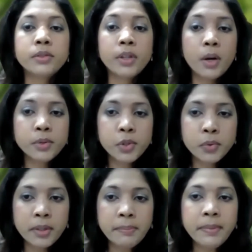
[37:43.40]

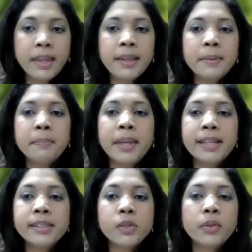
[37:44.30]
downstream
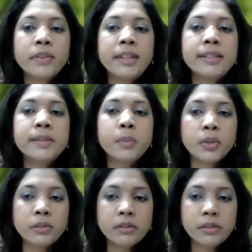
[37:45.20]
based on these
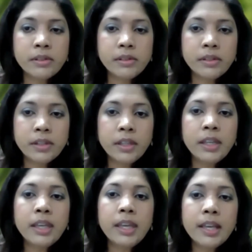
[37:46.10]
models?
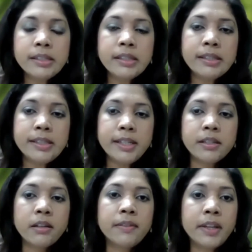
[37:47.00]
Is this
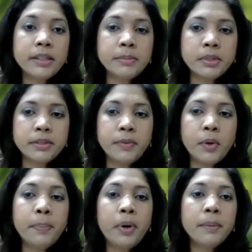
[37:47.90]
data available
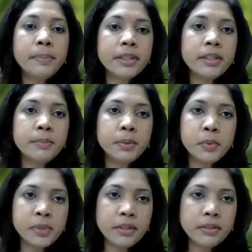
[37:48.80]
for public
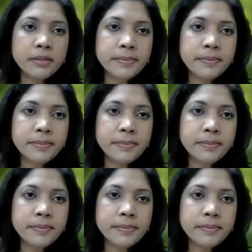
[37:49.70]
perusal?